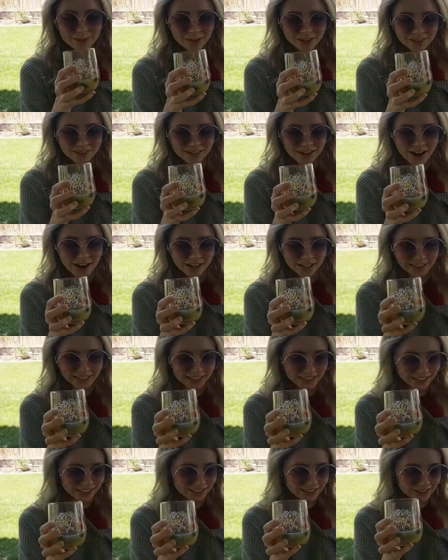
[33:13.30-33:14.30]
I'm not
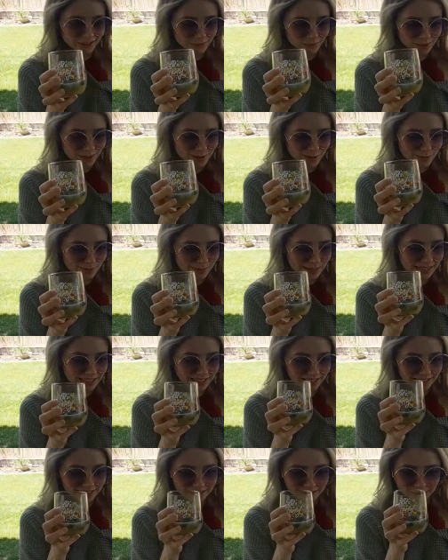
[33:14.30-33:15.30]
tiny! What do
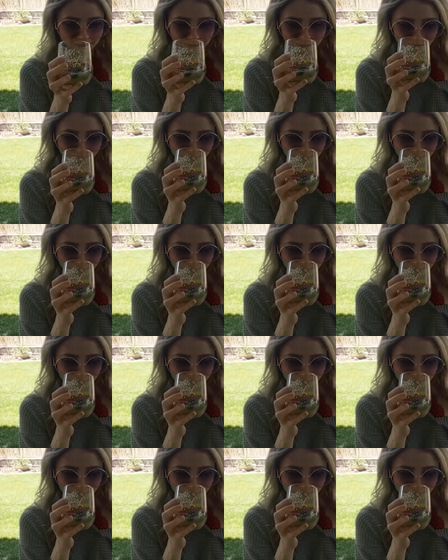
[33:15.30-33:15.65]
you mean?